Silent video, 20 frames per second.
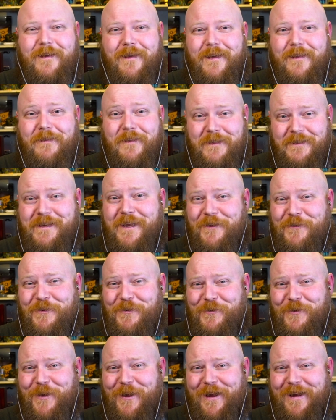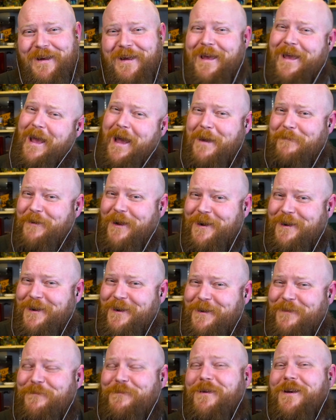They sound okay. I'm not going
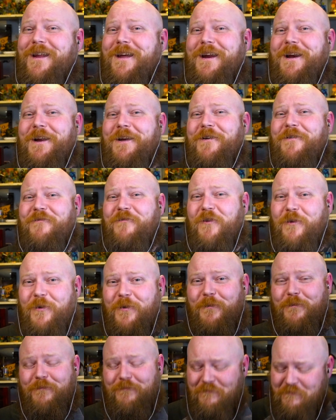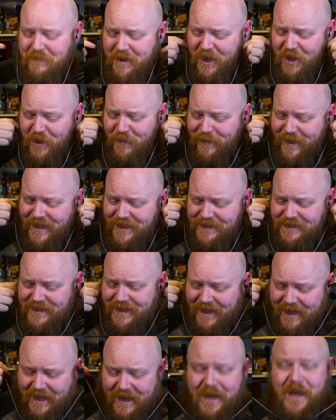to complain. For earbuds
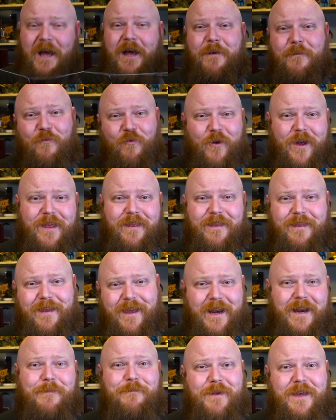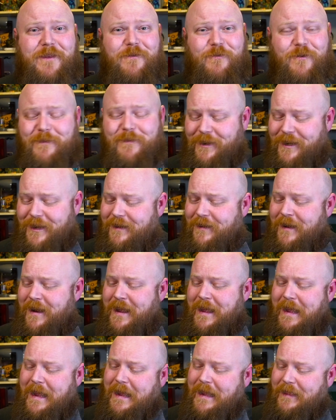that come with an MP3 player,
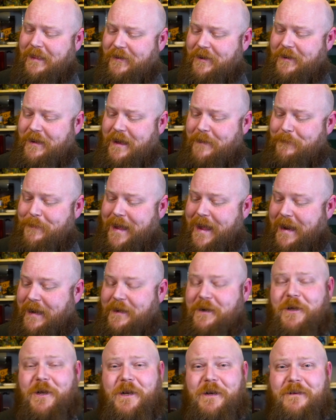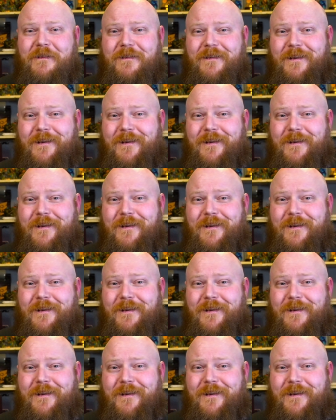they're not bad at all.